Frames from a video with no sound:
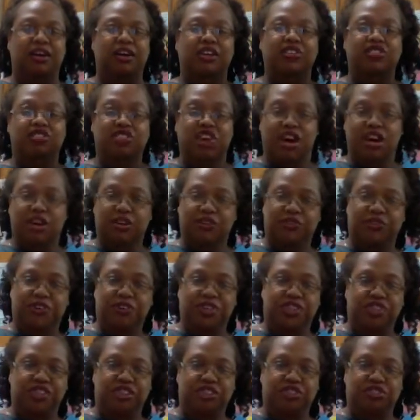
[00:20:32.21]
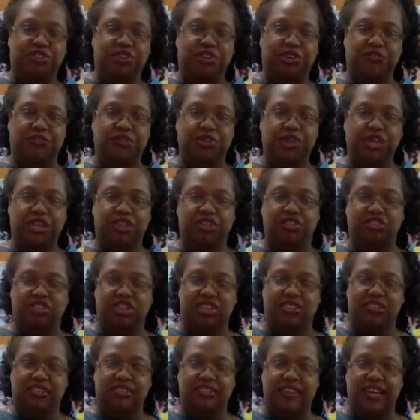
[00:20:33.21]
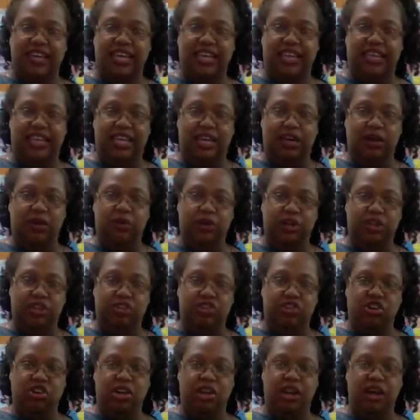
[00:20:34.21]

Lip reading: geography teaching for English as a second language,